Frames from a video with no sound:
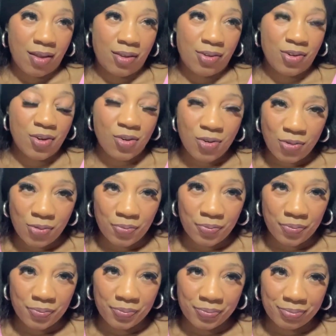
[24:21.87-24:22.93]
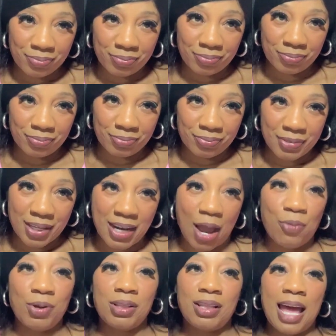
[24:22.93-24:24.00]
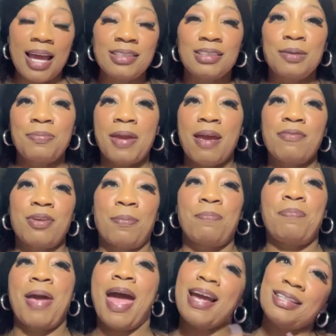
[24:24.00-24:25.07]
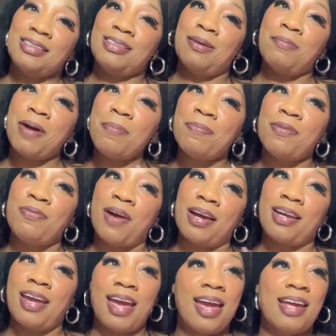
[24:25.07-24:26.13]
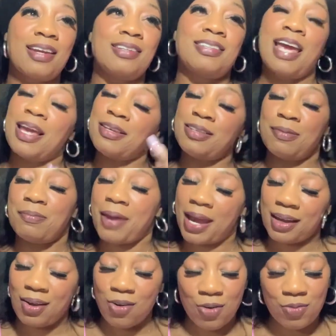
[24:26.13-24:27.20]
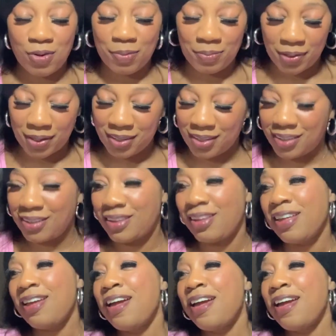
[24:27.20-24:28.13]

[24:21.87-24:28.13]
You know? And I would like to be able to pack some up if I can and take some back home with me.